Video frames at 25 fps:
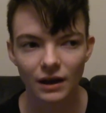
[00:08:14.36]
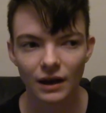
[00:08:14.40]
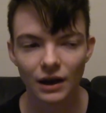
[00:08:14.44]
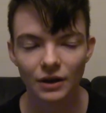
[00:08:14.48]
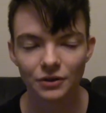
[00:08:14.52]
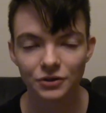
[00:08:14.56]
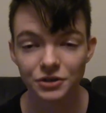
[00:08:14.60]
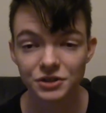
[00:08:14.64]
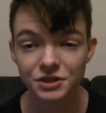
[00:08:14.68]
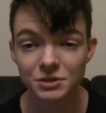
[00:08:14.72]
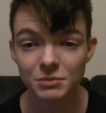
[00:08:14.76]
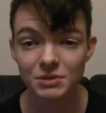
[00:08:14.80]

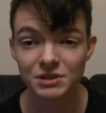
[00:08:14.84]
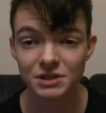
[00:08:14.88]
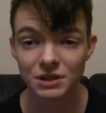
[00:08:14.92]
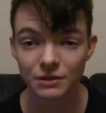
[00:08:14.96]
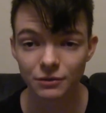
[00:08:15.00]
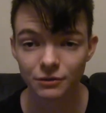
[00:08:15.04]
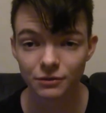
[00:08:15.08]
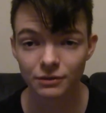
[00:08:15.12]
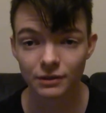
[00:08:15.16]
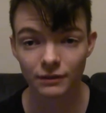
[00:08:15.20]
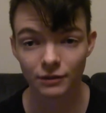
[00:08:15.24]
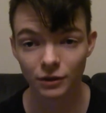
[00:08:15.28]
autism is
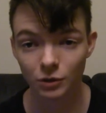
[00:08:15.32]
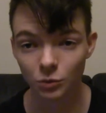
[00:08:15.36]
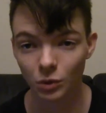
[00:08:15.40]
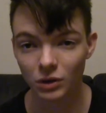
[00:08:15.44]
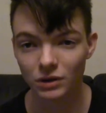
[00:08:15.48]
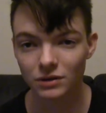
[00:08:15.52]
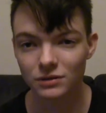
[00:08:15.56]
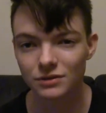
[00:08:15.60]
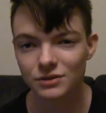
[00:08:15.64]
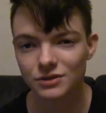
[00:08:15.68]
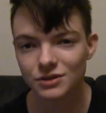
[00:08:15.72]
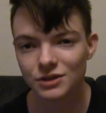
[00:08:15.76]
different for
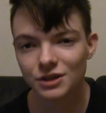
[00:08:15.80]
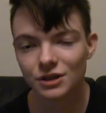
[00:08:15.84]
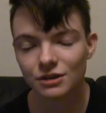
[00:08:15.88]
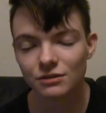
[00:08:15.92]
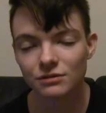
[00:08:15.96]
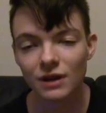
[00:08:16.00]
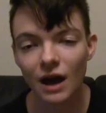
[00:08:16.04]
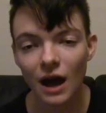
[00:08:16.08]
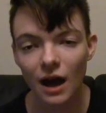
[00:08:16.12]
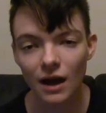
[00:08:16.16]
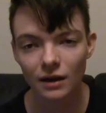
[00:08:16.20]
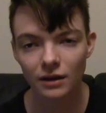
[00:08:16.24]
everyone, so you're
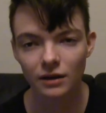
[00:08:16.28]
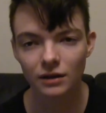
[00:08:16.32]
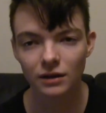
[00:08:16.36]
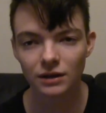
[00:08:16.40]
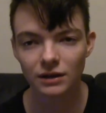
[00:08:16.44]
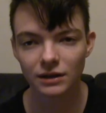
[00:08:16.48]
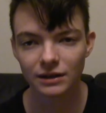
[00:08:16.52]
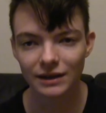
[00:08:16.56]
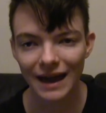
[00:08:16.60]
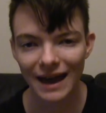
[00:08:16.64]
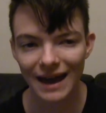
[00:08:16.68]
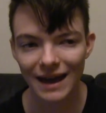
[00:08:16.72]
not
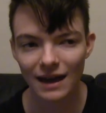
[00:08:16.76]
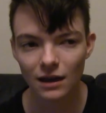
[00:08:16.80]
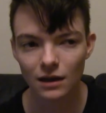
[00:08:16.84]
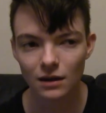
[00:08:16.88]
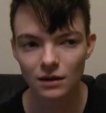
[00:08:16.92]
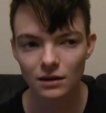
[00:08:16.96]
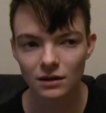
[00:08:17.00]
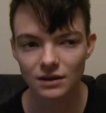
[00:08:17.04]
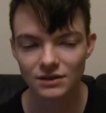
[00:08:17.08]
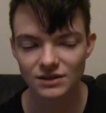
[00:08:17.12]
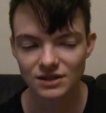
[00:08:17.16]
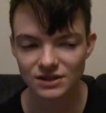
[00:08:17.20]
gonna get
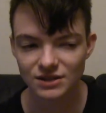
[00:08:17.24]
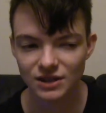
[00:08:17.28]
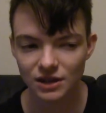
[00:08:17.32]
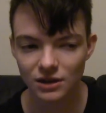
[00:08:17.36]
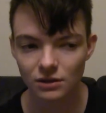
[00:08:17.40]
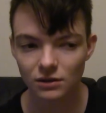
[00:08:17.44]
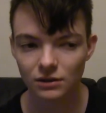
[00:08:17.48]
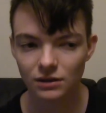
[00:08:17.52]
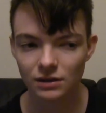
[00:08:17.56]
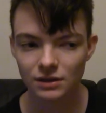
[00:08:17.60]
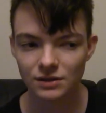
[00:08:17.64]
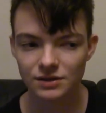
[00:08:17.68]

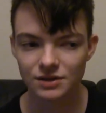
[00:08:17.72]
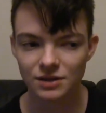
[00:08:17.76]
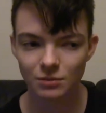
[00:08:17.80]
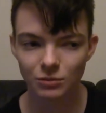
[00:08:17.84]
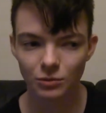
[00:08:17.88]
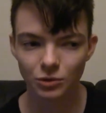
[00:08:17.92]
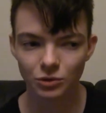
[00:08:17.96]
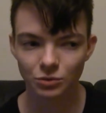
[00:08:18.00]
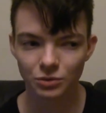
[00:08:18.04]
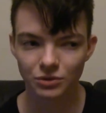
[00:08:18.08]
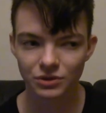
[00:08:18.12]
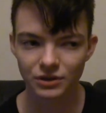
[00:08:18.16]
necessarily
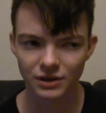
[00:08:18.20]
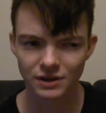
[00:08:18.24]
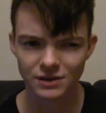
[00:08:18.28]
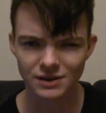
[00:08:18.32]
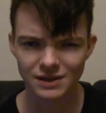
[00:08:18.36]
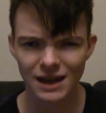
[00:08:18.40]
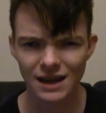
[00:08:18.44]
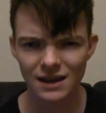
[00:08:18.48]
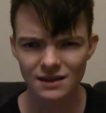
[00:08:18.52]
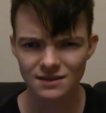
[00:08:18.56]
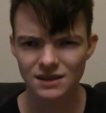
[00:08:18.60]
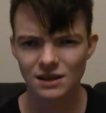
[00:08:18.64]
someone with the
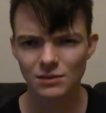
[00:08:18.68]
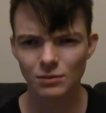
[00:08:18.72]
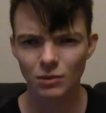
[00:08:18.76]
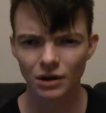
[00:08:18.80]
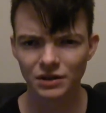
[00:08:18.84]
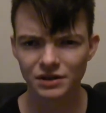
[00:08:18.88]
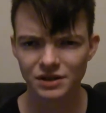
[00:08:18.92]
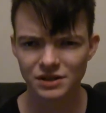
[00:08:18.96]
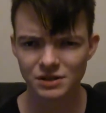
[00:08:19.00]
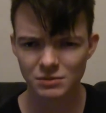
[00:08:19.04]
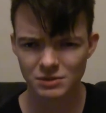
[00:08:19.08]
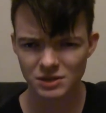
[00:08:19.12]
exact same
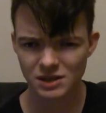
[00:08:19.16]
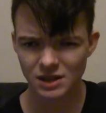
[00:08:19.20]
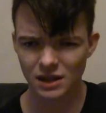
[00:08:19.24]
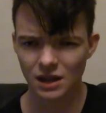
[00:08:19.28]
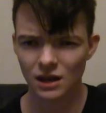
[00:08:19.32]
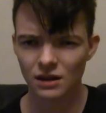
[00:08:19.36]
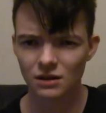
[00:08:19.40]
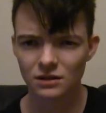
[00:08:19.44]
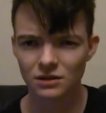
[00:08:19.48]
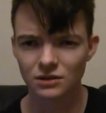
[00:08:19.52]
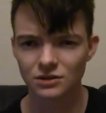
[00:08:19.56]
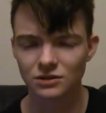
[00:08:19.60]
autism as the
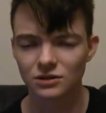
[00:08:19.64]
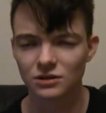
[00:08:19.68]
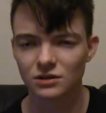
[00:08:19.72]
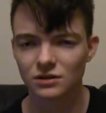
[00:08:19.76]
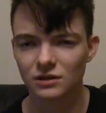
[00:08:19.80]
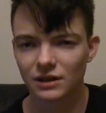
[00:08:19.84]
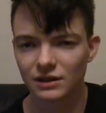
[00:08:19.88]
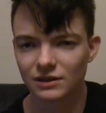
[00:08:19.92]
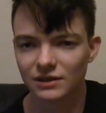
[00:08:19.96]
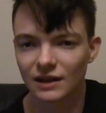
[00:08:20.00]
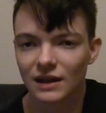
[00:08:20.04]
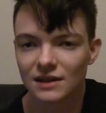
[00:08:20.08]
character.
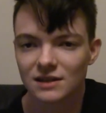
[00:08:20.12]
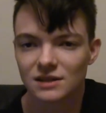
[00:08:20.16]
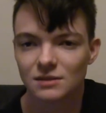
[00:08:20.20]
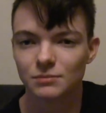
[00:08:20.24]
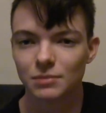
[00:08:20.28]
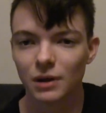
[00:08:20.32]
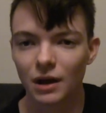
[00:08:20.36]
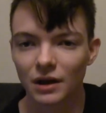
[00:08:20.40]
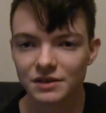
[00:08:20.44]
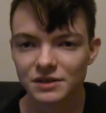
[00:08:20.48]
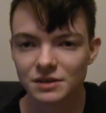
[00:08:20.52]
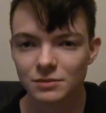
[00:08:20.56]
Like, that's
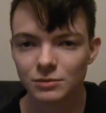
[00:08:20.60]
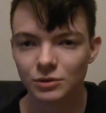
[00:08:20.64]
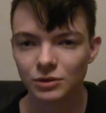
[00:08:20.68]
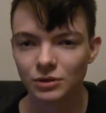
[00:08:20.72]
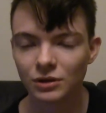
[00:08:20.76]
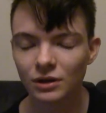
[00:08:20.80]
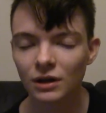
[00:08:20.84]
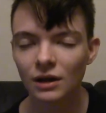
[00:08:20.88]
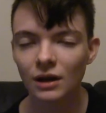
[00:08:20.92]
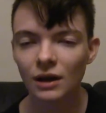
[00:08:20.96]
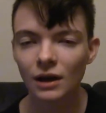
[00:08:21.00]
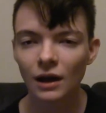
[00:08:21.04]

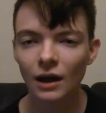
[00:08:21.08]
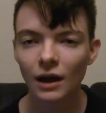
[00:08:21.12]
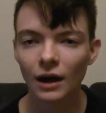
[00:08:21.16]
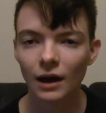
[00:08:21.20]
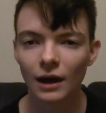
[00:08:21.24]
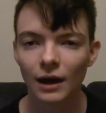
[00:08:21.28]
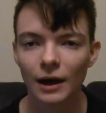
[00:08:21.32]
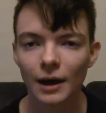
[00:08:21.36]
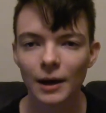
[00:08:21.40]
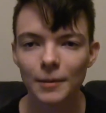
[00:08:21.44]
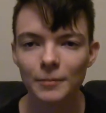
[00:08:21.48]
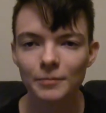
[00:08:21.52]
impossible.
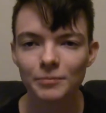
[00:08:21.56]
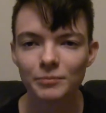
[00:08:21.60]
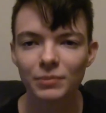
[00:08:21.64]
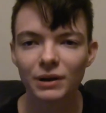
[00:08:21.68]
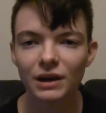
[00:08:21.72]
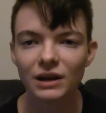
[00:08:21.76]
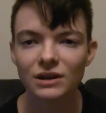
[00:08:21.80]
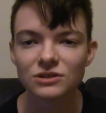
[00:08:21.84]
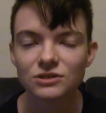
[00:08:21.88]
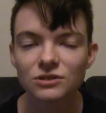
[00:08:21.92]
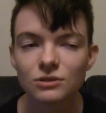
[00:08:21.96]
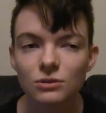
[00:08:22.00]

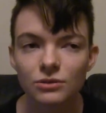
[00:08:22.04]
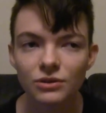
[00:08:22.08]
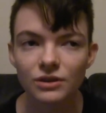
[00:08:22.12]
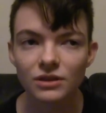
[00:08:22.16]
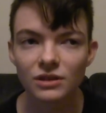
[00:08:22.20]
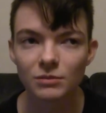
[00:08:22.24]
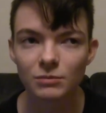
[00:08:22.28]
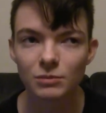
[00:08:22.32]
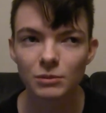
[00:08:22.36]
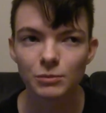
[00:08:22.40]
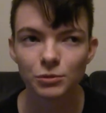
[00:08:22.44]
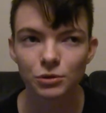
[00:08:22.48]
But I do
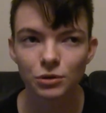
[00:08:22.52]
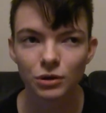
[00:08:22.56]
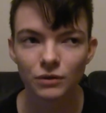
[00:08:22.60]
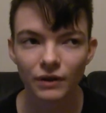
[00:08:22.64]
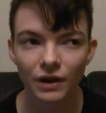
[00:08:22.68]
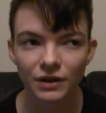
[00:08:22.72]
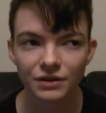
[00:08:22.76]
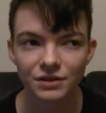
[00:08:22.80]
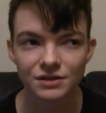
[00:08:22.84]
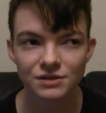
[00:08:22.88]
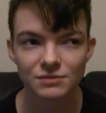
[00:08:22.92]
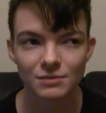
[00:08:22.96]
think that people who
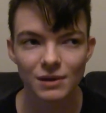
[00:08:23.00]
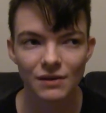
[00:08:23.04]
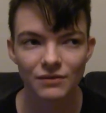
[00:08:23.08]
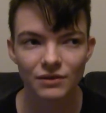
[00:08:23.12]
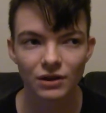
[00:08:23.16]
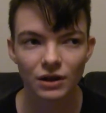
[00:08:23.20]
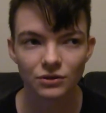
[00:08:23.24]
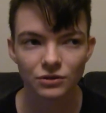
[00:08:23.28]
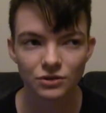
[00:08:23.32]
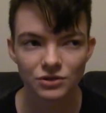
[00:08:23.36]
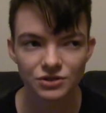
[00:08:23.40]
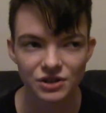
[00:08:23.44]
have autism have
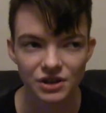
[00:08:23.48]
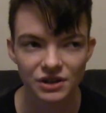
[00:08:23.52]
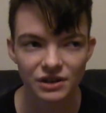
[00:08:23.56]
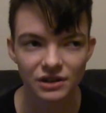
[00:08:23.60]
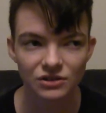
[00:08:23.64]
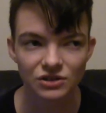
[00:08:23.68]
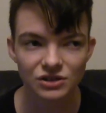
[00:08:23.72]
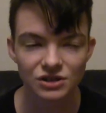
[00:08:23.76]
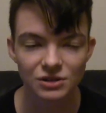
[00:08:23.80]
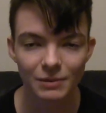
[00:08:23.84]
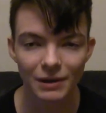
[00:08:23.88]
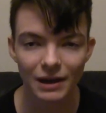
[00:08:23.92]
an
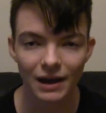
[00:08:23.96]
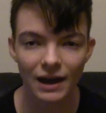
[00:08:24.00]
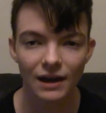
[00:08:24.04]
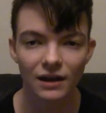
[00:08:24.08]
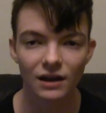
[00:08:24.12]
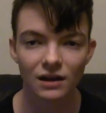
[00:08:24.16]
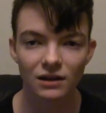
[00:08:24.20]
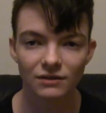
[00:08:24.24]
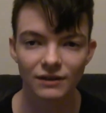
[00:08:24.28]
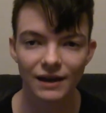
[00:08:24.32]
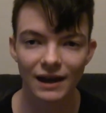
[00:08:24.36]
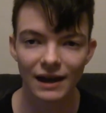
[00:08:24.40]
understanding just about
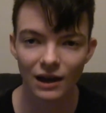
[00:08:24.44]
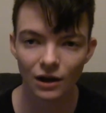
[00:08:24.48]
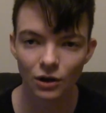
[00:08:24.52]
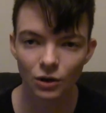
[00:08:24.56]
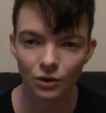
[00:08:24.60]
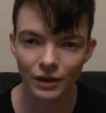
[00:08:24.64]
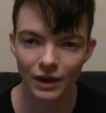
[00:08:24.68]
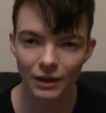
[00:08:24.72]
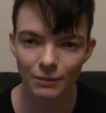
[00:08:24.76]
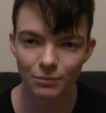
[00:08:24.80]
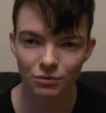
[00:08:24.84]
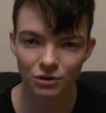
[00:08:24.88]
kind of
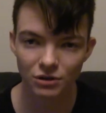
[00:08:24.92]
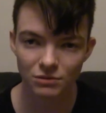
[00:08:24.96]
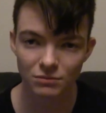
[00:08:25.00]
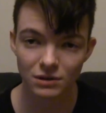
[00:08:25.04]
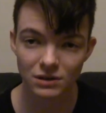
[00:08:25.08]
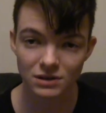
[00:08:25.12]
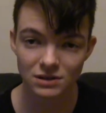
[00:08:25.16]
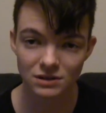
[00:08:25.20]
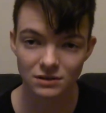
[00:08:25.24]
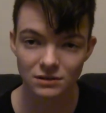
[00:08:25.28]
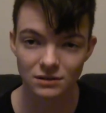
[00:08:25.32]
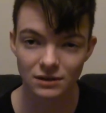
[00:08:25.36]
how that brain
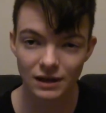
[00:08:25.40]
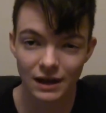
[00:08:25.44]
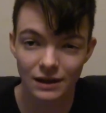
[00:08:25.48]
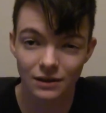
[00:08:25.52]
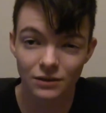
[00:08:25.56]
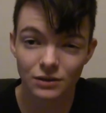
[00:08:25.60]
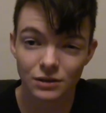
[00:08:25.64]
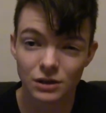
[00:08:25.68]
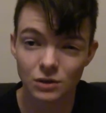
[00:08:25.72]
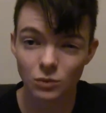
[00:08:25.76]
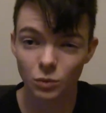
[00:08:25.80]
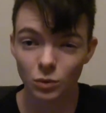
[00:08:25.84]

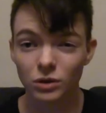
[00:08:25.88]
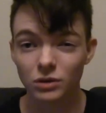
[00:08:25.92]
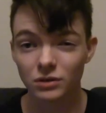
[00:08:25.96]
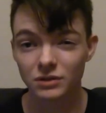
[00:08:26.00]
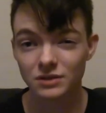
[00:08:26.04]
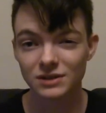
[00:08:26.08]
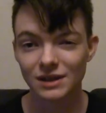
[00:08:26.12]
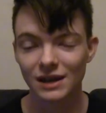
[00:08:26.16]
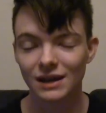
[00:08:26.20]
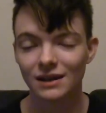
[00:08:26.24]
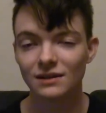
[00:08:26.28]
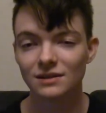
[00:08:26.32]
mentality
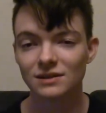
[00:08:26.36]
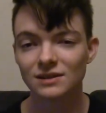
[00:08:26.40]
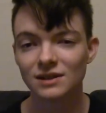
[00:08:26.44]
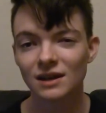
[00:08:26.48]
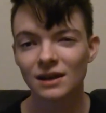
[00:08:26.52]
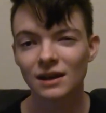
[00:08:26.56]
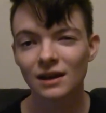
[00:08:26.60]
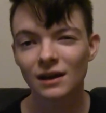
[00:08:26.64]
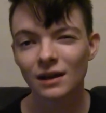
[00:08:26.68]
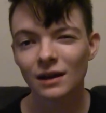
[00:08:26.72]
works, and